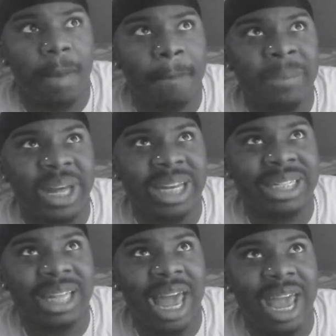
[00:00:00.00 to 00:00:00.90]
But
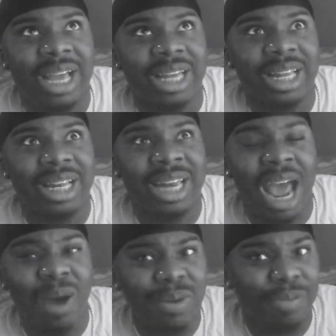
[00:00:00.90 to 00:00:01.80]
it's like,
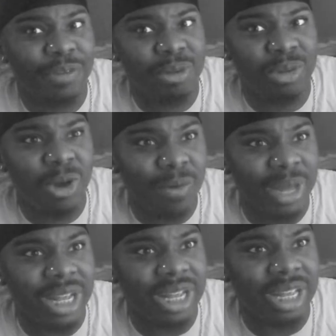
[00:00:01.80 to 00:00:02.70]
now if you do
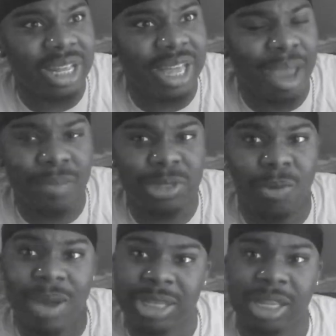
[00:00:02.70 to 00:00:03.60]
it, it was a
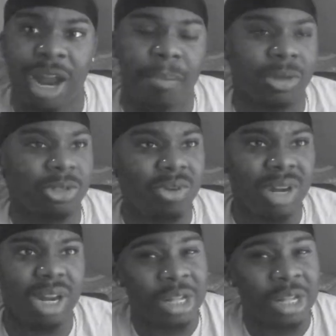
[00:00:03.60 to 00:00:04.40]
wasted opportunity.